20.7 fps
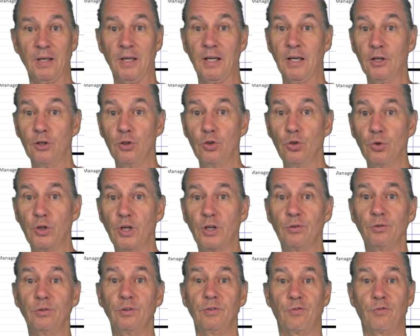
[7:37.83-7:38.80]
You
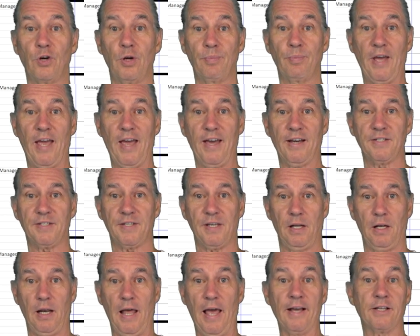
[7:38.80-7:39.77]
can, from Excel,
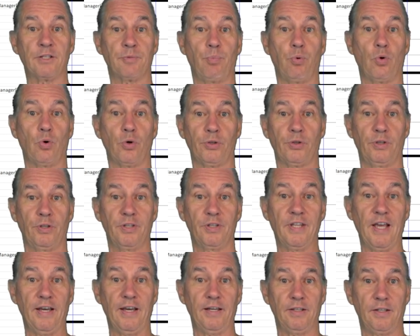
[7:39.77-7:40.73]
export the
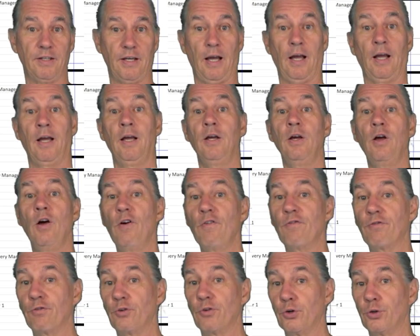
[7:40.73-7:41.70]
data
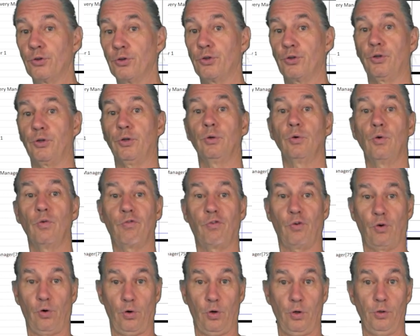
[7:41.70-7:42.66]
further
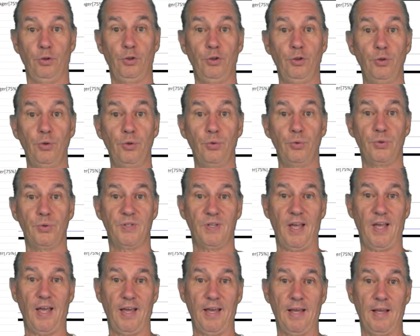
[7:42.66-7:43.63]
for use
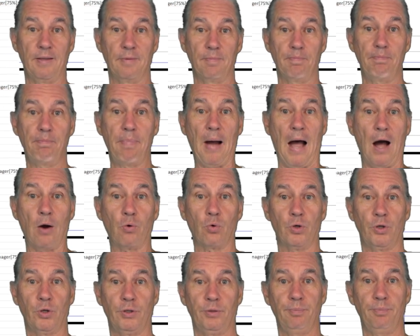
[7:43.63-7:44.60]
in
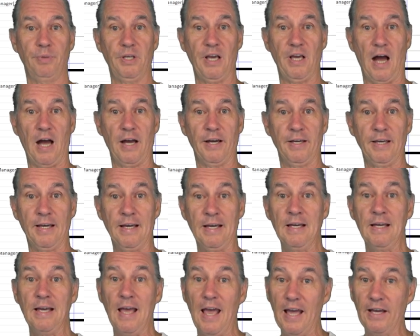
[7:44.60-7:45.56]
Power BI,
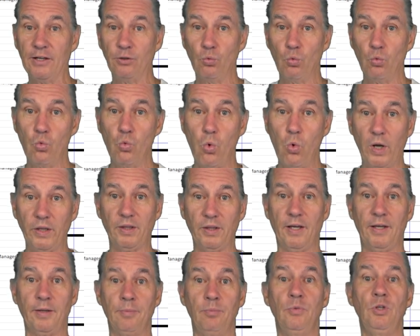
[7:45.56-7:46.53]
and what
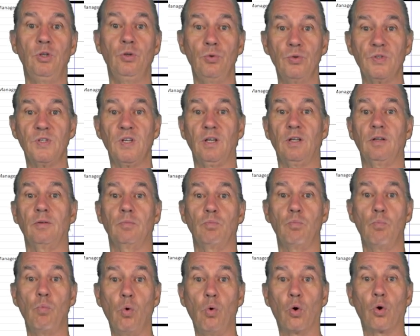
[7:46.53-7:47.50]
I'm using
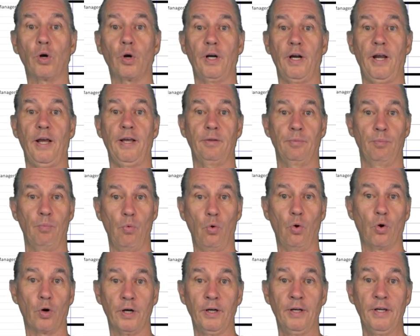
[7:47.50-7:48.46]
more and
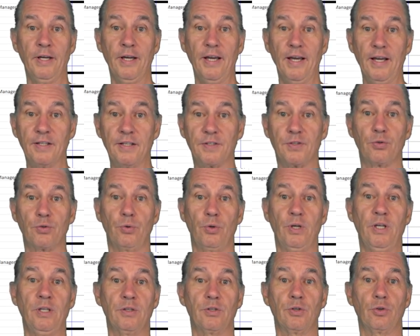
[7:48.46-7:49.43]
more, it's to
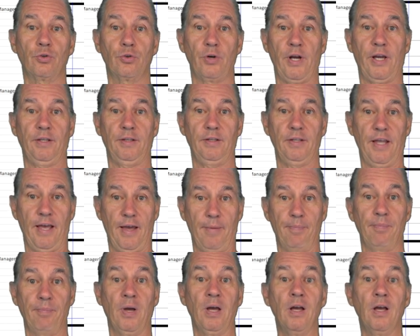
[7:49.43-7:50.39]
integrate
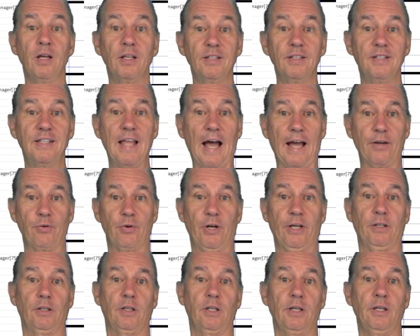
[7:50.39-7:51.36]
them
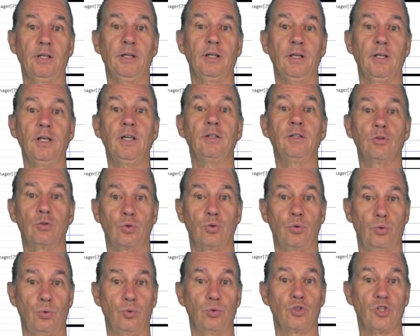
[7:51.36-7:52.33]
directly
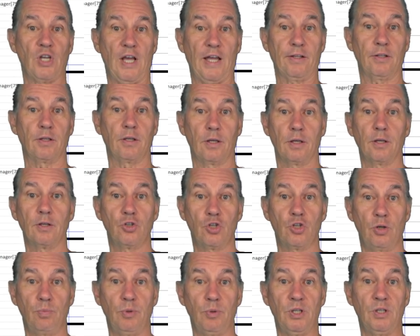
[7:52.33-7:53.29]
into
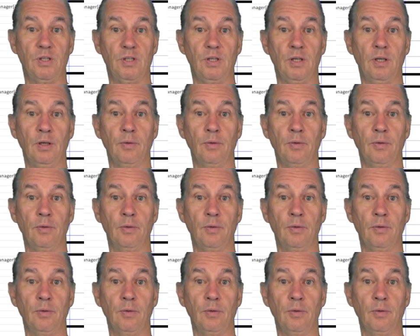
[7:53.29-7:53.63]
ChatGPT